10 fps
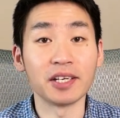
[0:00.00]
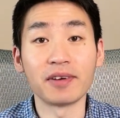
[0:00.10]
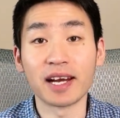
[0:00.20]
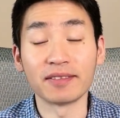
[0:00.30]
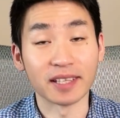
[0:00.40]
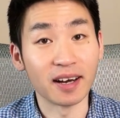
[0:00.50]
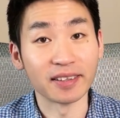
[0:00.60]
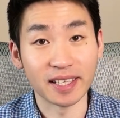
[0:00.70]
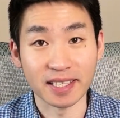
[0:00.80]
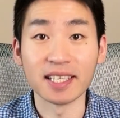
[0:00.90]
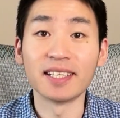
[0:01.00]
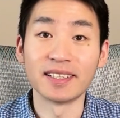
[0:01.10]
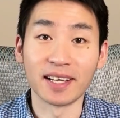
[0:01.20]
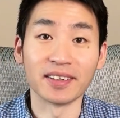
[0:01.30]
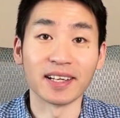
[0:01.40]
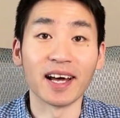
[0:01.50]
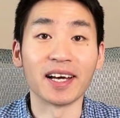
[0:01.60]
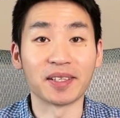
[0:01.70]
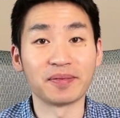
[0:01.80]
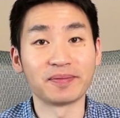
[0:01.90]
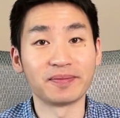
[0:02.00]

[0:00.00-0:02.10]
irrelevant contents down the line.